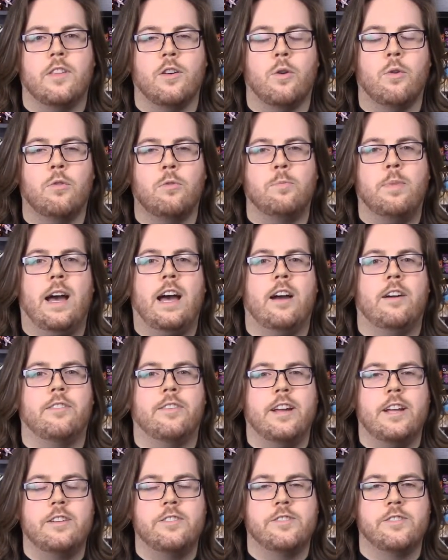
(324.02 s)
the old Power
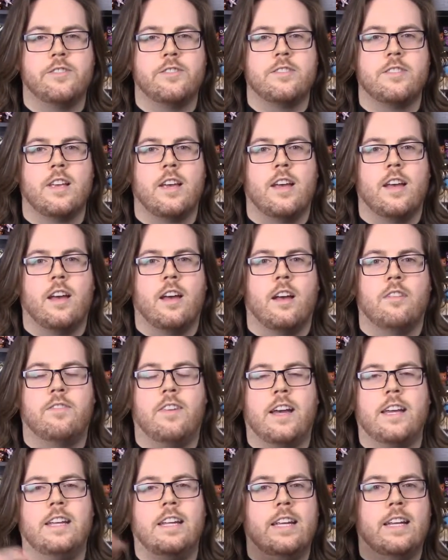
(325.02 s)
Rangers
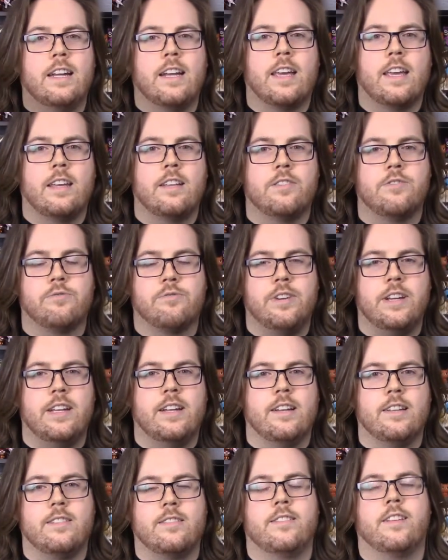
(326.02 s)
fighting against
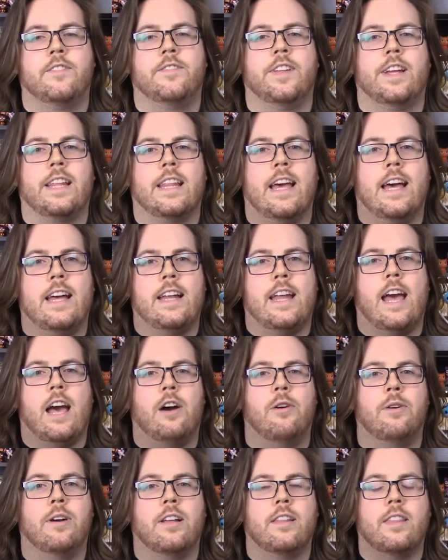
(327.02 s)
Rita and stuff like that, and
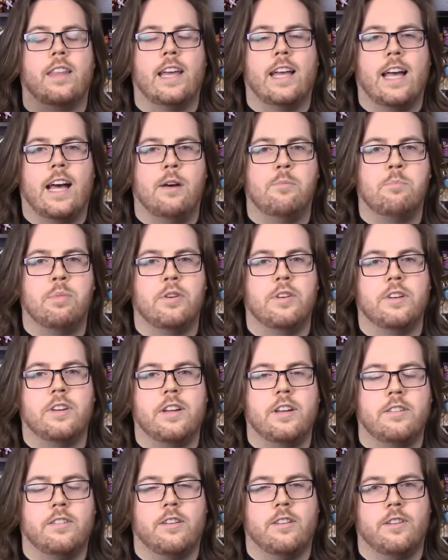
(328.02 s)
how they got put
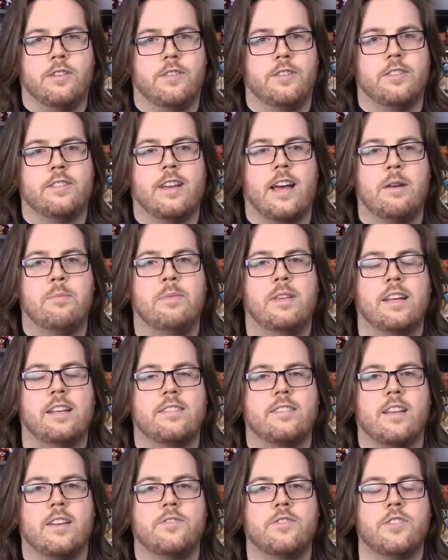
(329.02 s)
here on Earth type thing
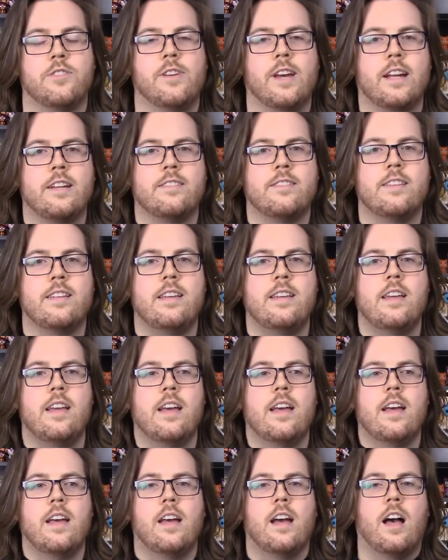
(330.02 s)
stuff. So, you guys see
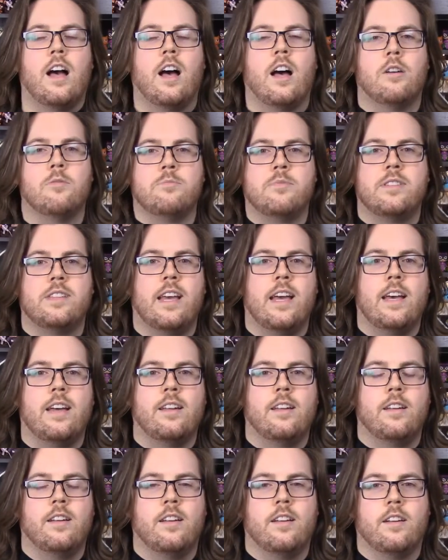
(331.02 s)
um,
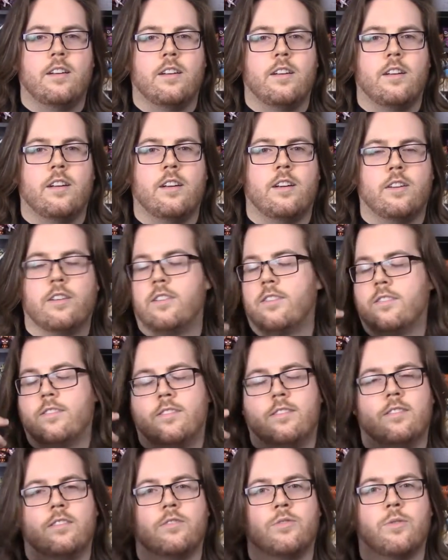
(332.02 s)
Zed, or
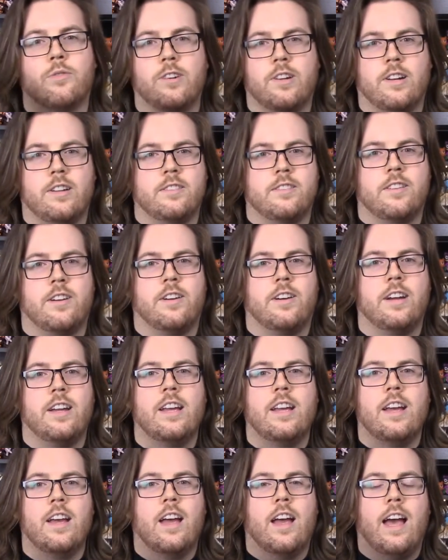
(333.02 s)
Zordon, sorry,
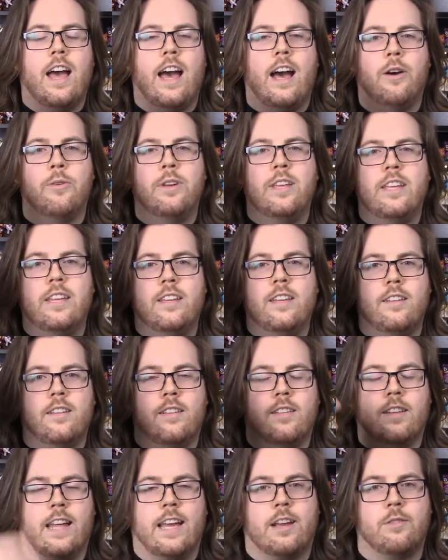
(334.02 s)
how he,
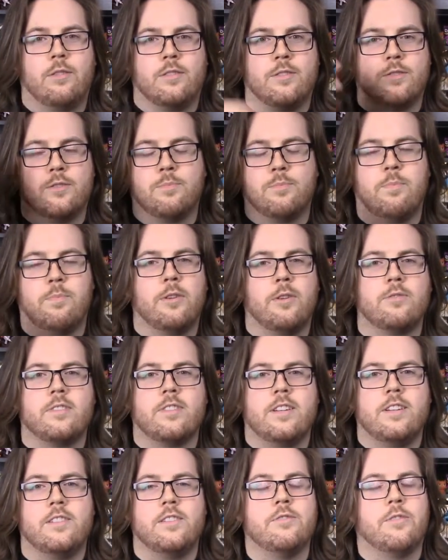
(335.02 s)
like, was
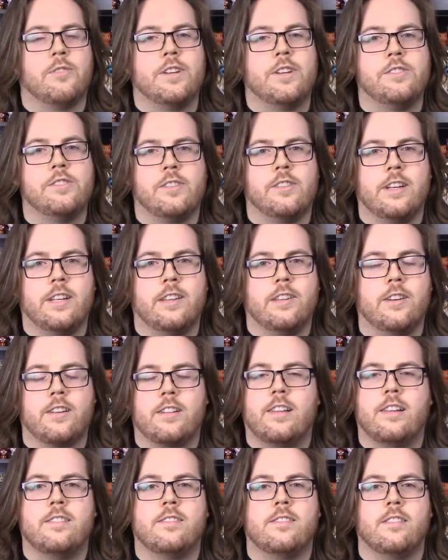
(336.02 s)
supposedly originally
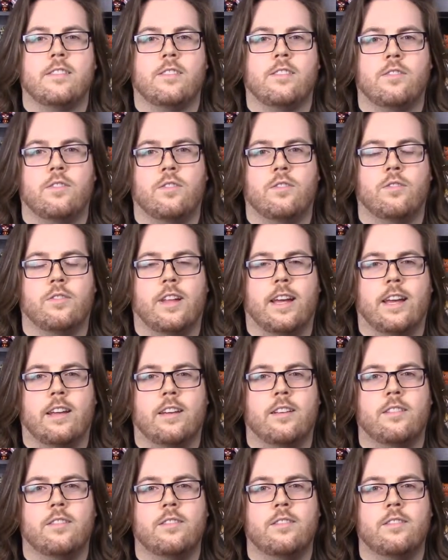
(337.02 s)
looked as a, like,